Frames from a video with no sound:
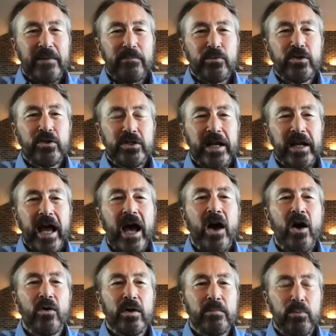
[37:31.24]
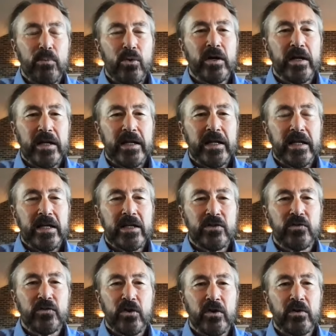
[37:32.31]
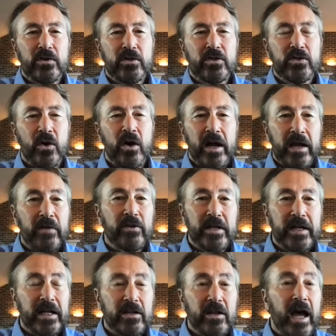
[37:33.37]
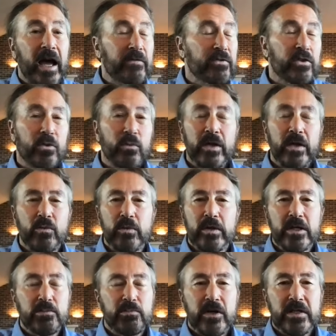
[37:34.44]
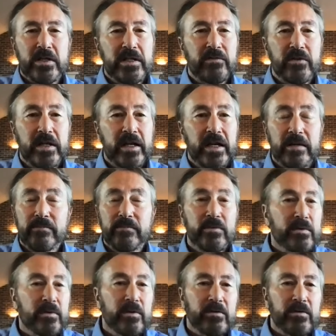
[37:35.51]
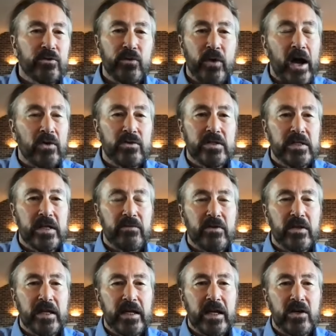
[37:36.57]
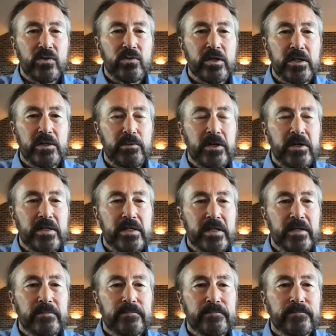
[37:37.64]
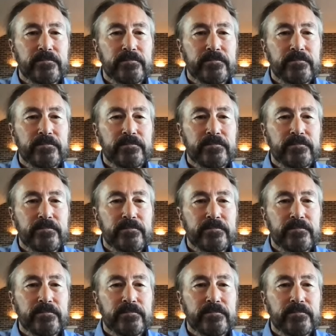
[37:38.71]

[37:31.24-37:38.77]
appreciate how important it is to our everyday life, to the weather we experience every day, the droughts and everything else we're experiencing.